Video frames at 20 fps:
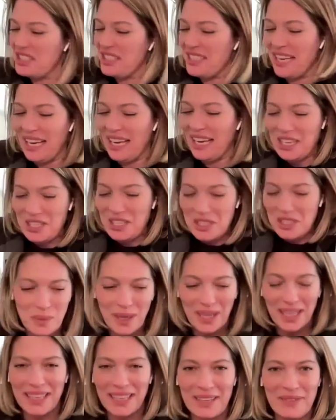and you're just like, I just
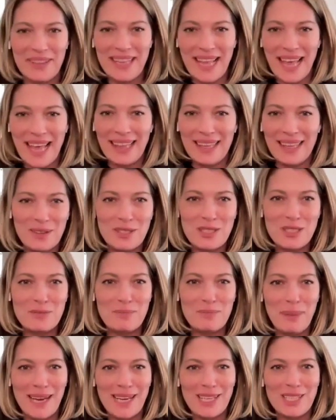want to live in that little
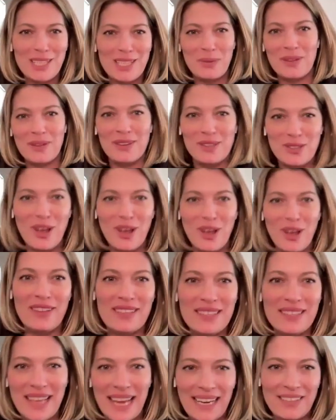space where there's all
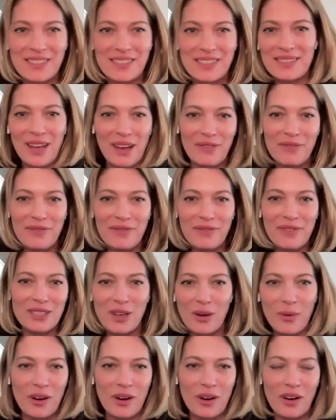this like stuff
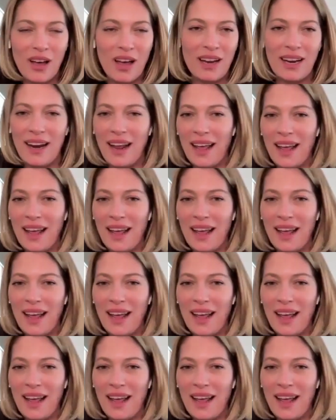that's going on.